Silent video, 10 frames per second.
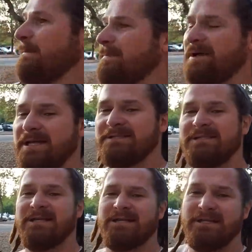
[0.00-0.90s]
But
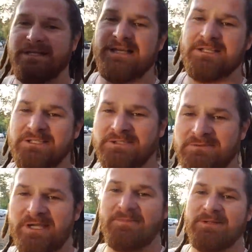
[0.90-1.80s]
yeah, just to
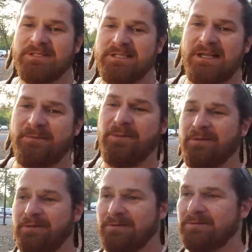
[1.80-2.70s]
wrap this up.
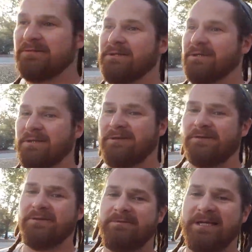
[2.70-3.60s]

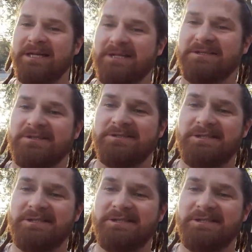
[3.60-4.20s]
Oh my gosh, there's